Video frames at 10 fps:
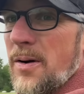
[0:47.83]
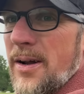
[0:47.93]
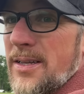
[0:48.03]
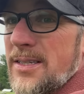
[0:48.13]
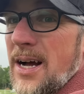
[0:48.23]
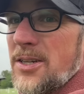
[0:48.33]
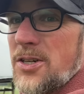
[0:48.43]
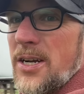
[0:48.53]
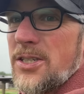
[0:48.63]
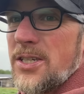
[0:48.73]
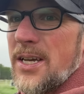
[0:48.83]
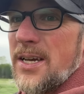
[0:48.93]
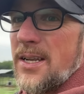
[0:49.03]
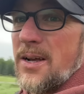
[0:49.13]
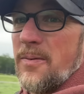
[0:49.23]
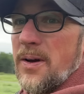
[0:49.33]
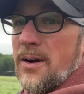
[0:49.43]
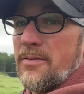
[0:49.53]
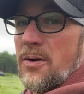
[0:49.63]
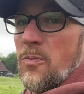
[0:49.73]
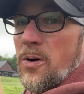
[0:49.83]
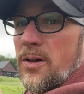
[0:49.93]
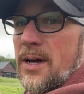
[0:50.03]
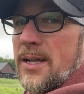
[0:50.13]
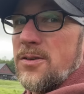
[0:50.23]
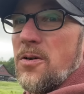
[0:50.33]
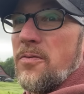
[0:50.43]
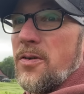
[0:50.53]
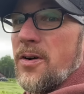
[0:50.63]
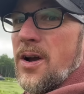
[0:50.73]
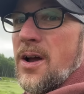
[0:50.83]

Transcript: gonna start trenching in. We gotta run water lines over